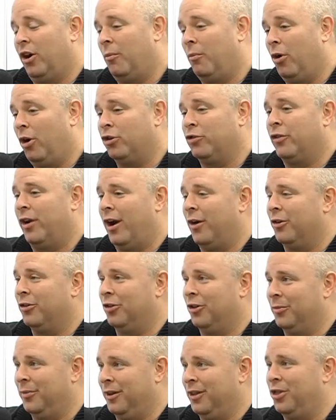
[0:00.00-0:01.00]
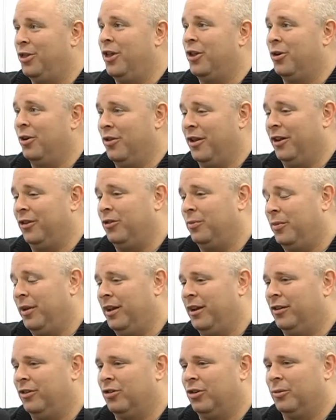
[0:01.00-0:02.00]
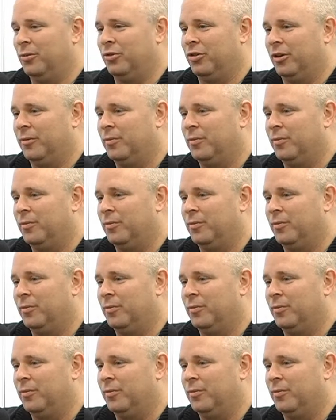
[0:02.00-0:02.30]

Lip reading: our margin for error is a little bit thinner than it's been in terms